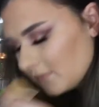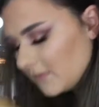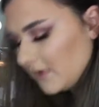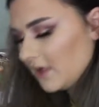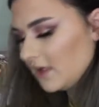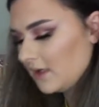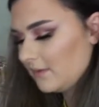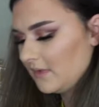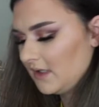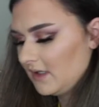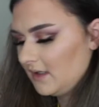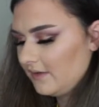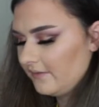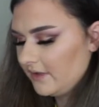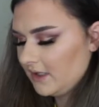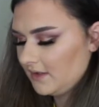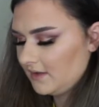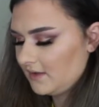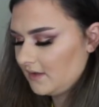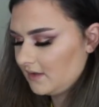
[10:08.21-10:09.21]
Yum, I love
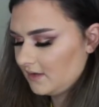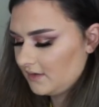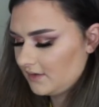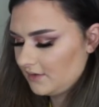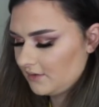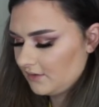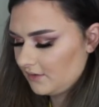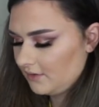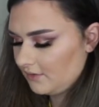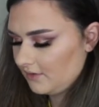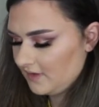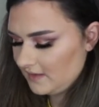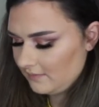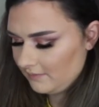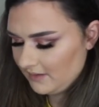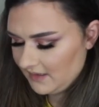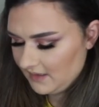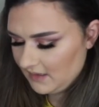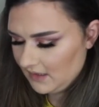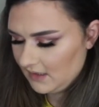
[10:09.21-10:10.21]
it. It's so
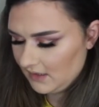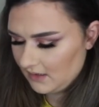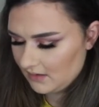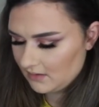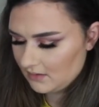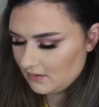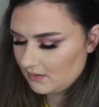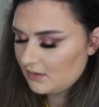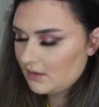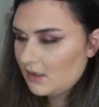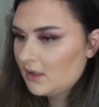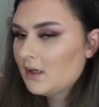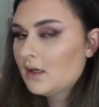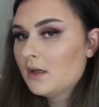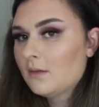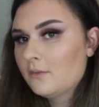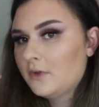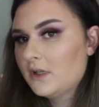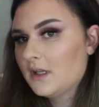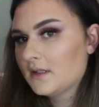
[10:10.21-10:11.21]
Christmassy.
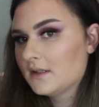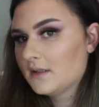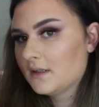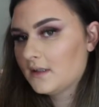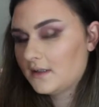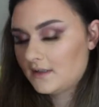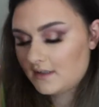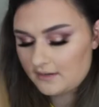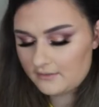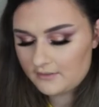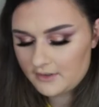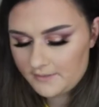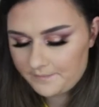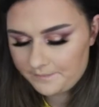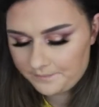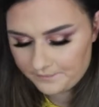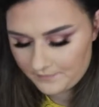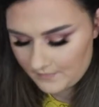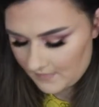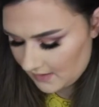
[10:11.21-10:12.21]
But yeah, so that's that one.
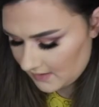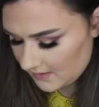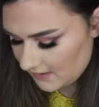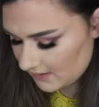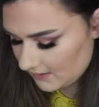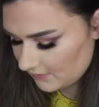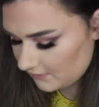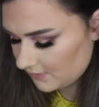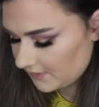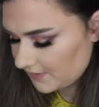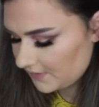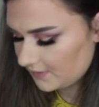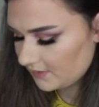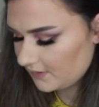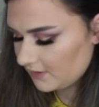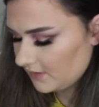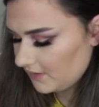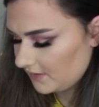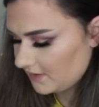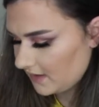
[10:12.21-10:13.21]
And then I also
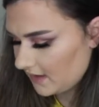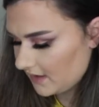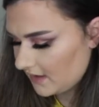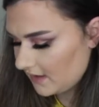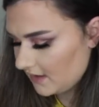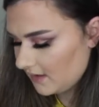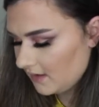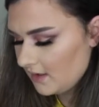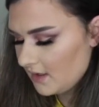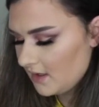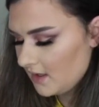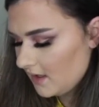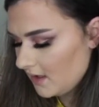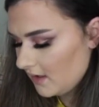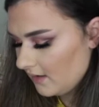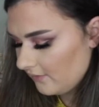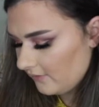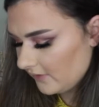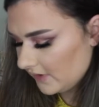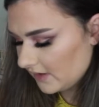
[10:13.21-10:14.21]
got a
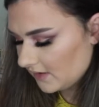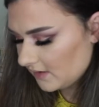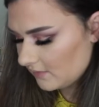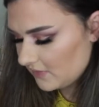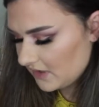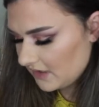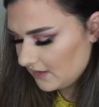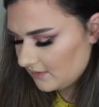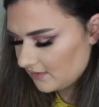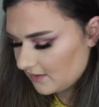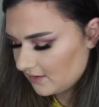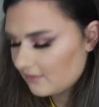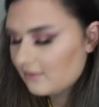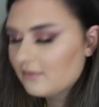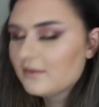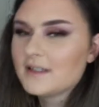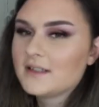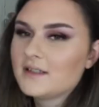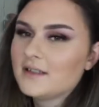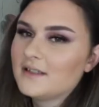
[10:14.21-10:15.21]
Vanilla Bean
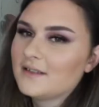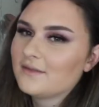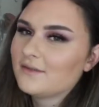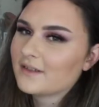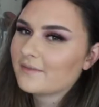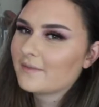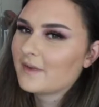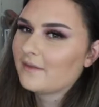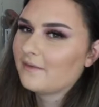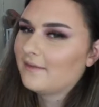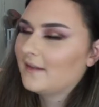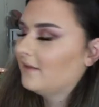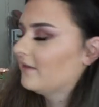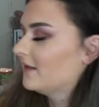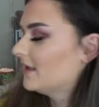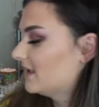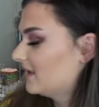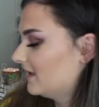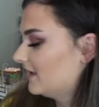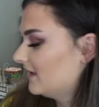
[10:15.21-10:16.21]
Noel. This is one of my
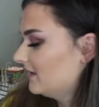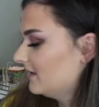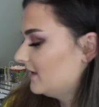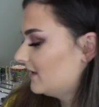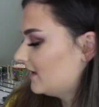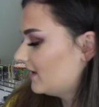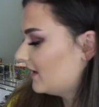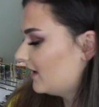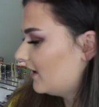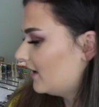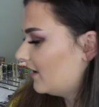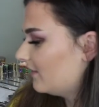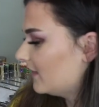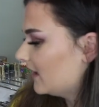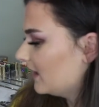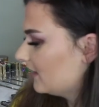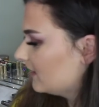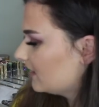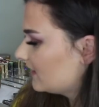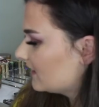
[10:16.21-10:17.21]
favorite scents. Um,
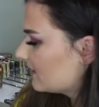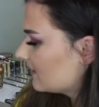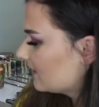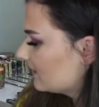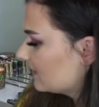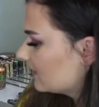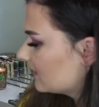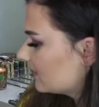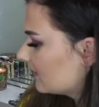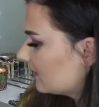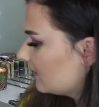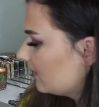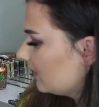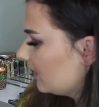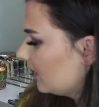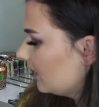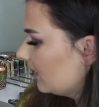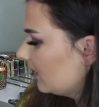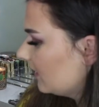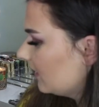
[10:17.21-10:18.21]
and this is
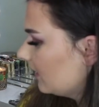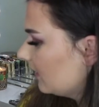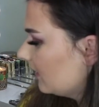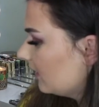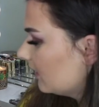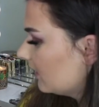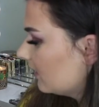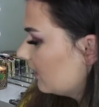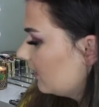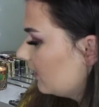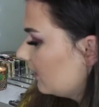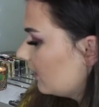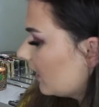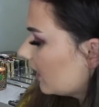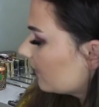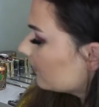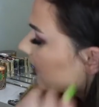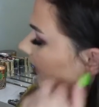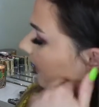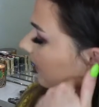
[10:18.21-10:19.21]
the
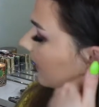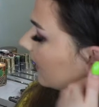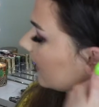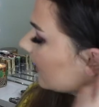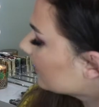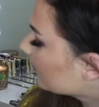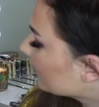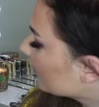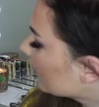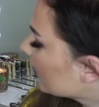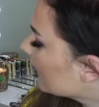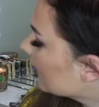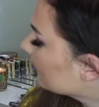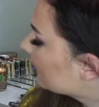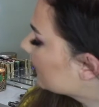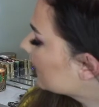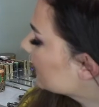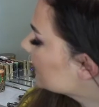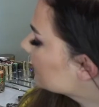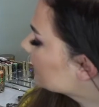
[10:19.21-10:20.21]
a merry and
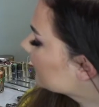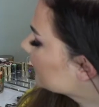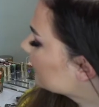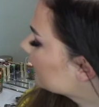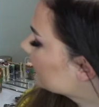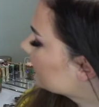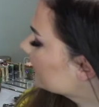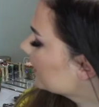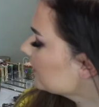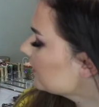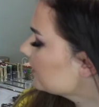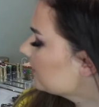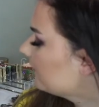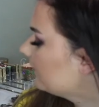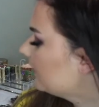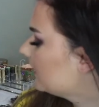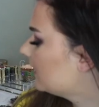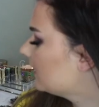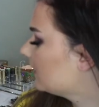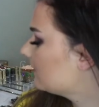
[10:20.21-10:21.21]
bright blend of fresh
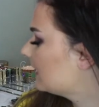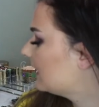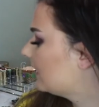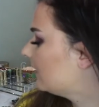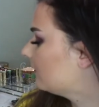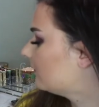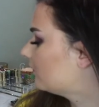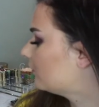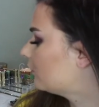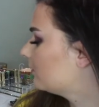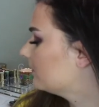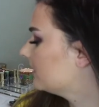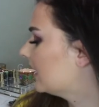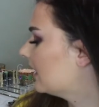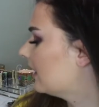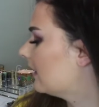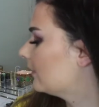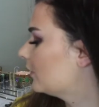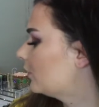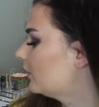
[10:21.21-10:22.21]
vanilla bean, warm
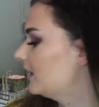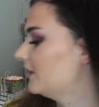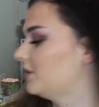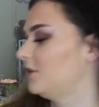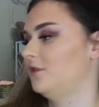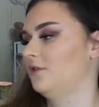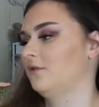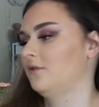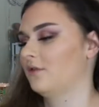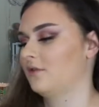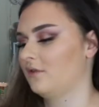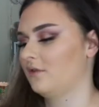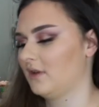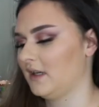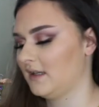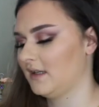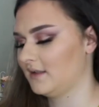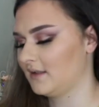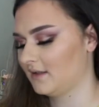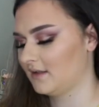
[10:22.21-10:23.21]
caramel, and sugar
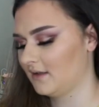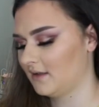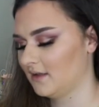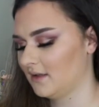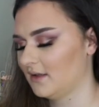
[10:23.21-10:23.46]
cookies.